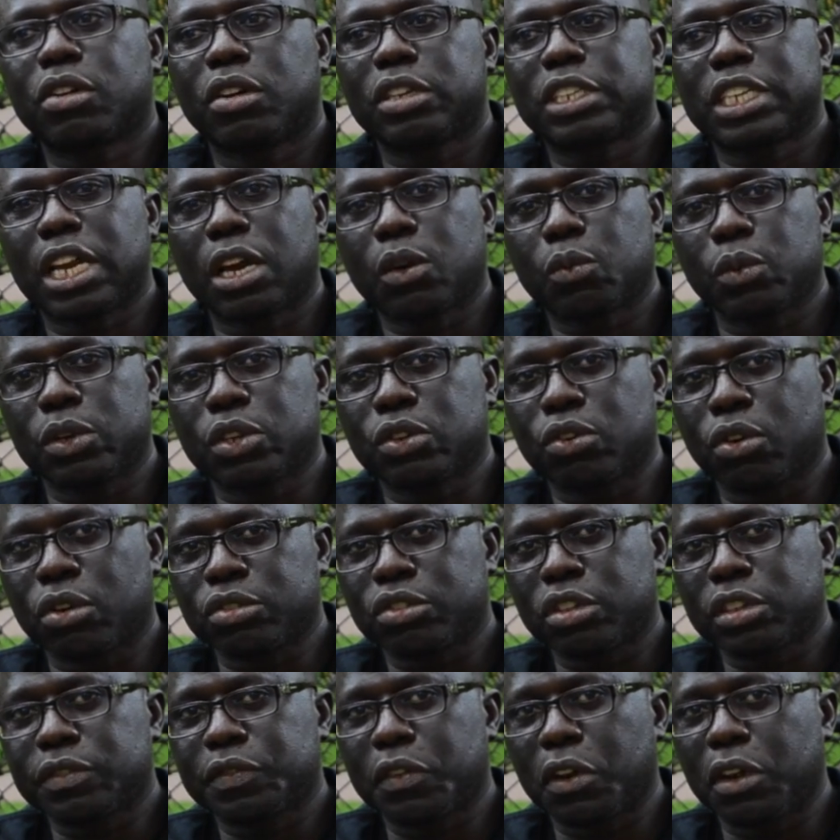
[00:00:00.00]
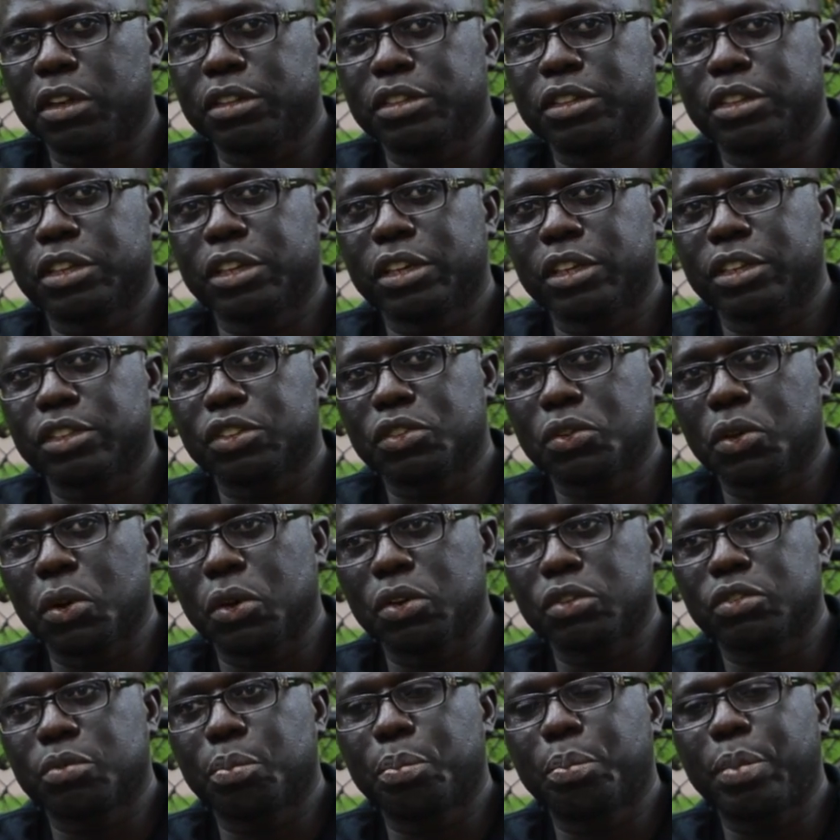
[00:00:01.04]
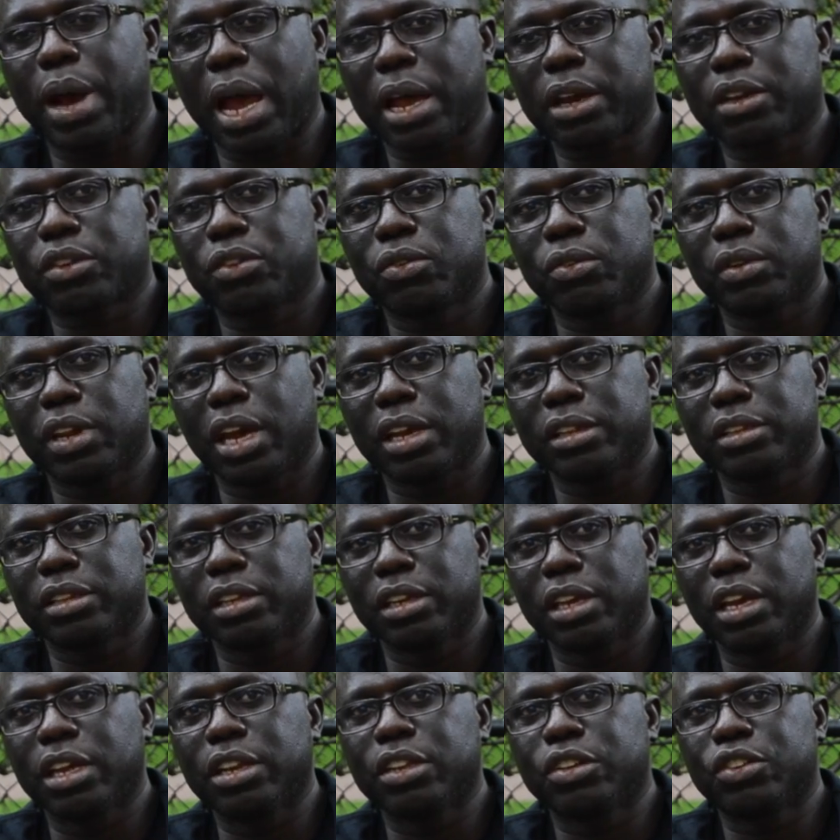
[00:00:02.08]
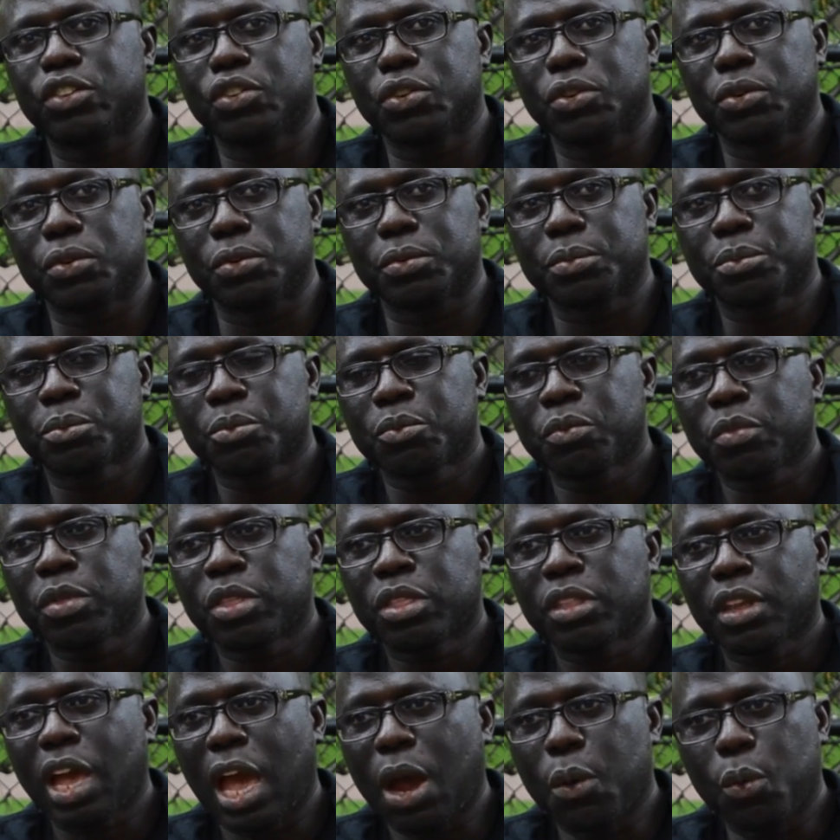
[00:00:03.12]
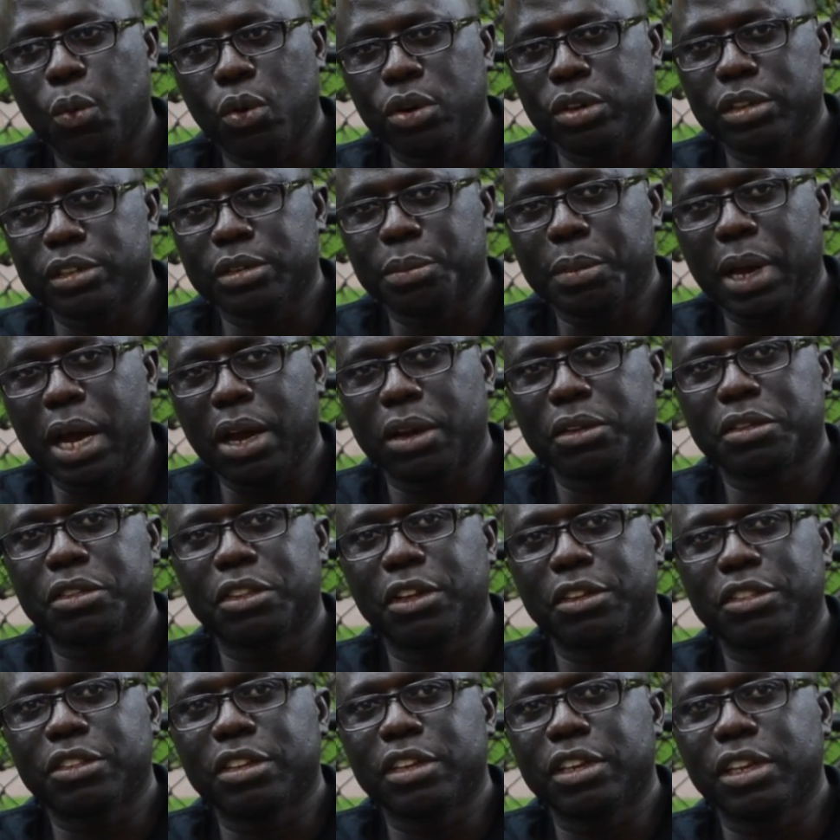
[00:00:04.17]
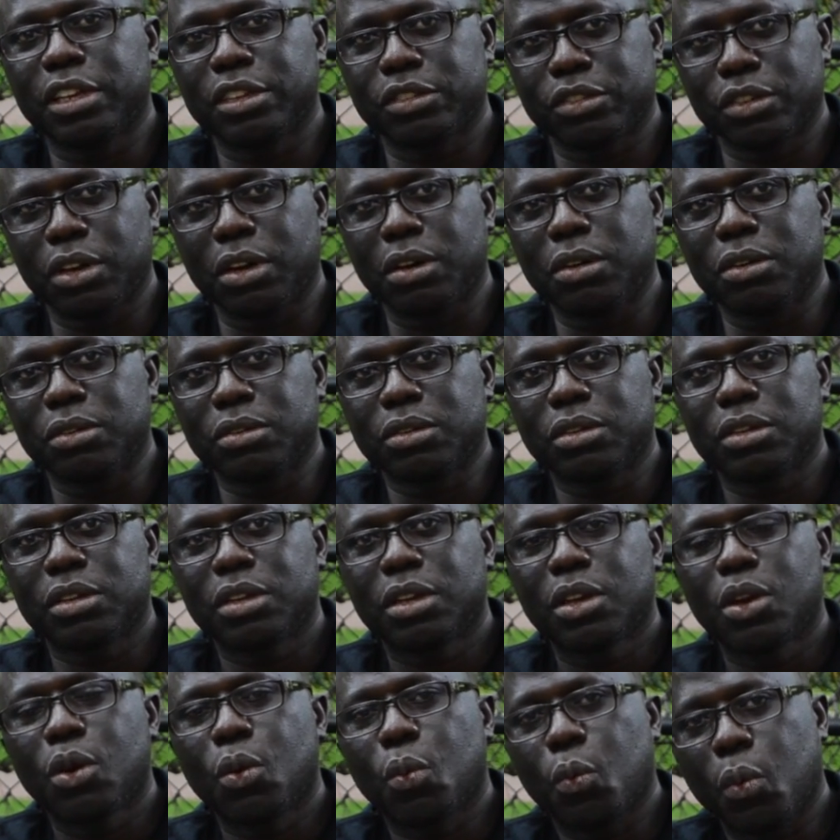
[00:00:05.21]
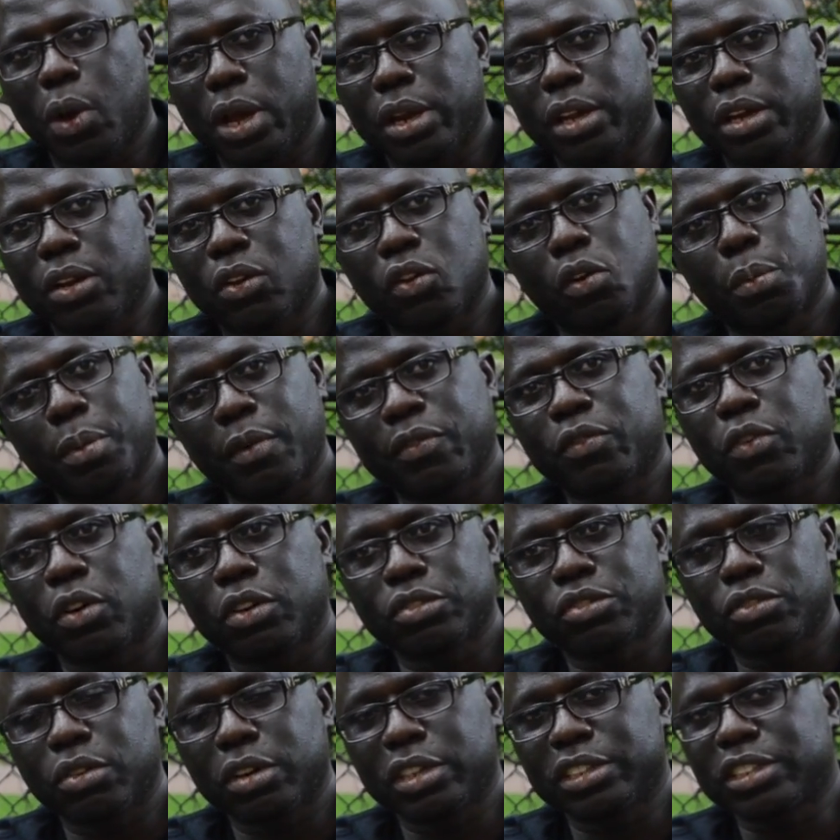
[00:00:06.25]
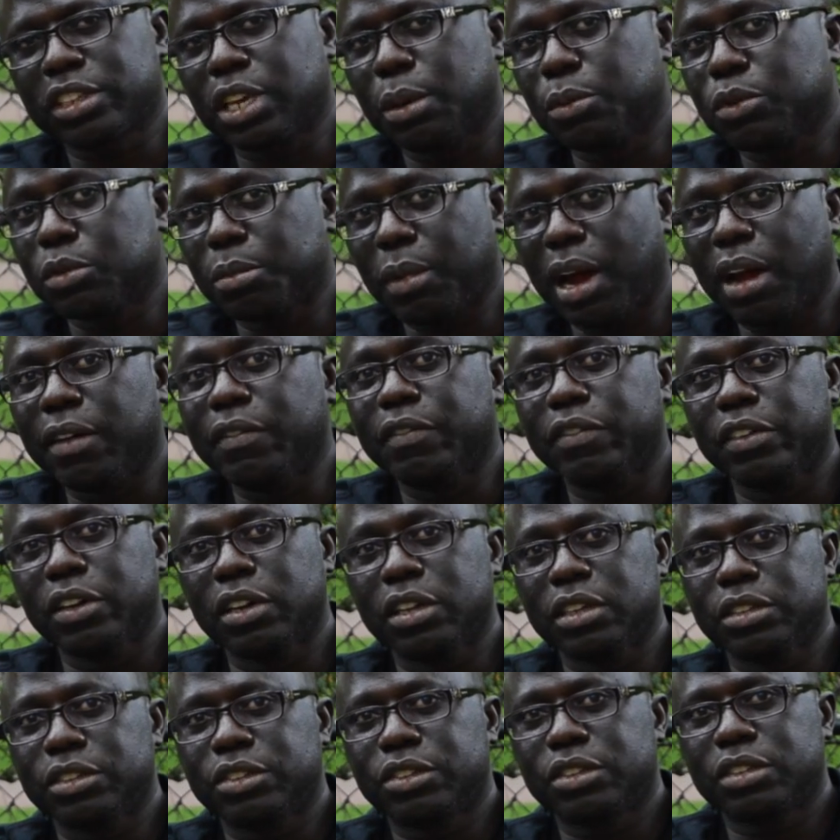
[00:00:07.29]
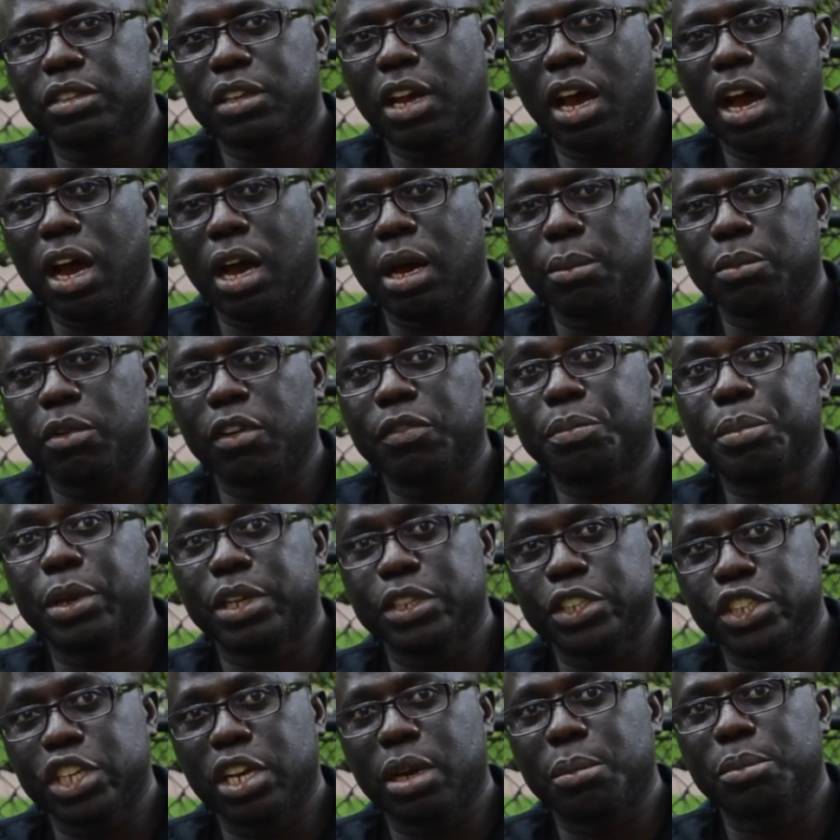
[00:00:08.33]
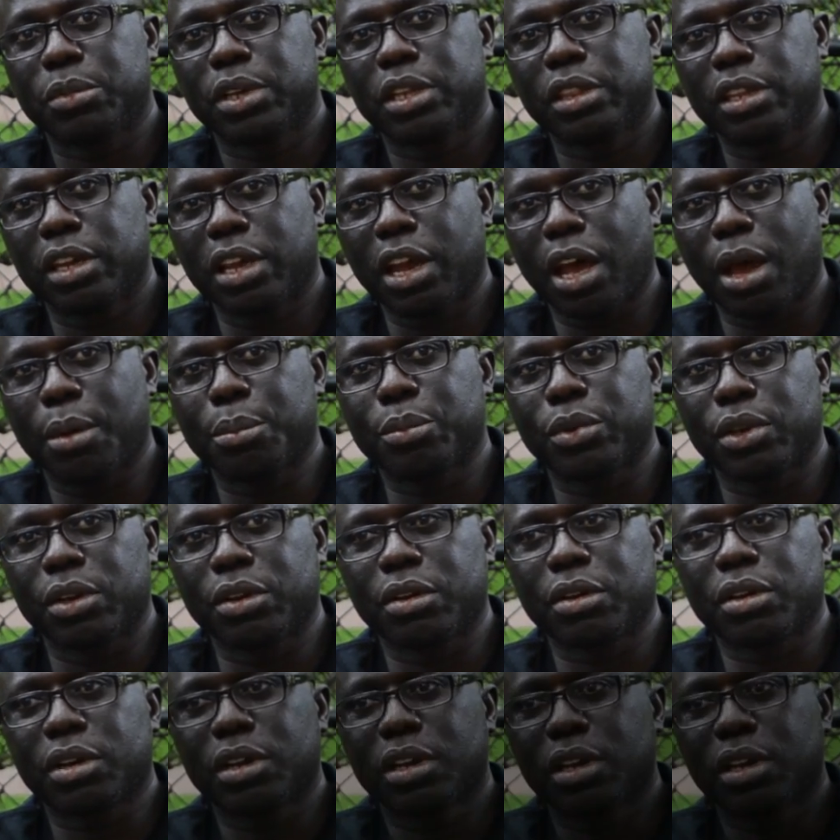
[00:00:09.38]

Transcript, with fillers: contact with Crossroads volunteers goes back to 1982. I was about 13 years old when a group of Crossroads came to my village um, of Kenyam in the Gambia.